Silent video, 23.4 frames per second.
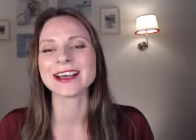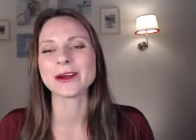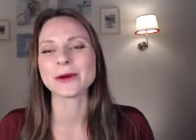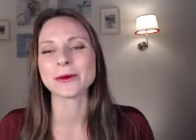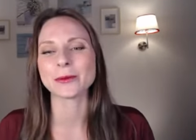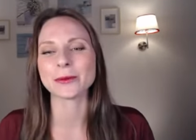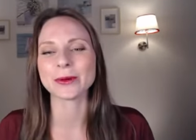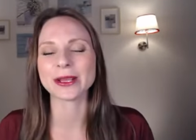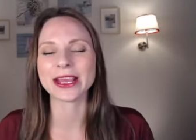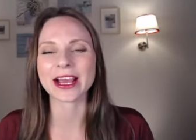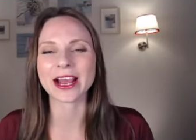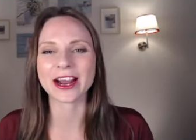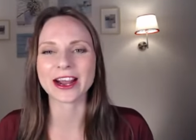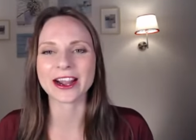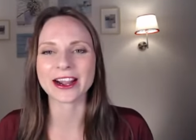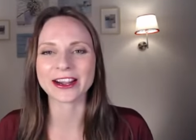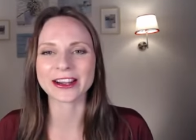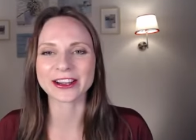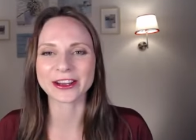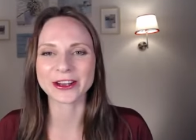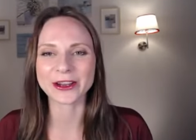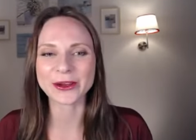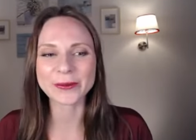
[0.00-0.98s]
We
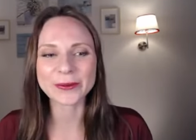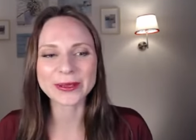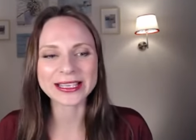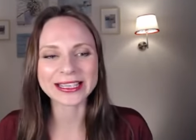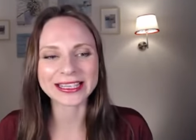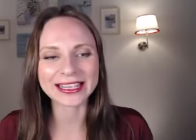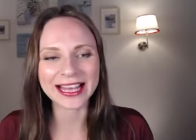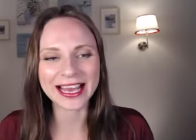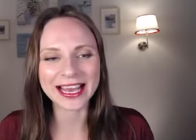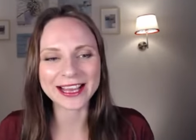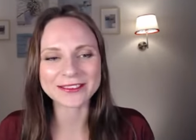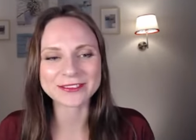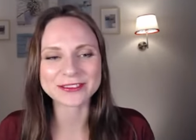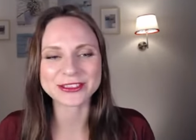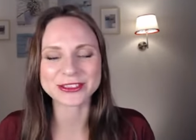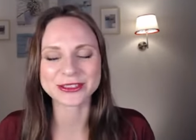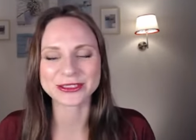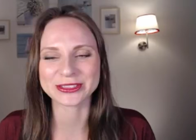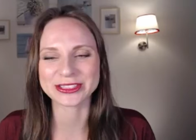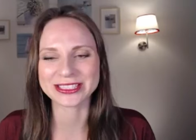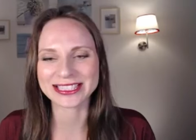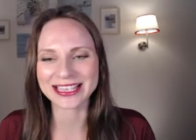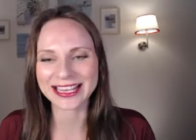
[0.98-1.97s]
are going live
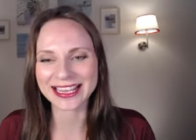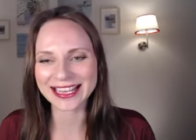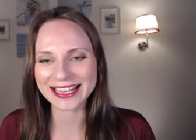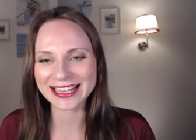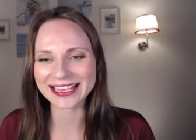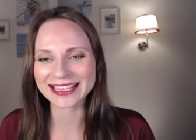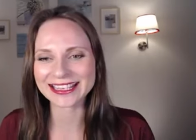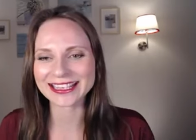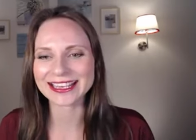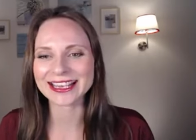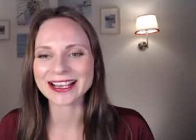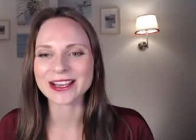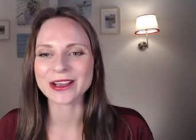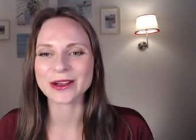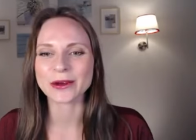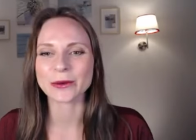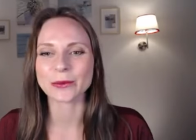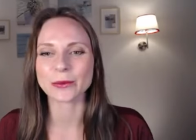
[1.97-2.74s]
today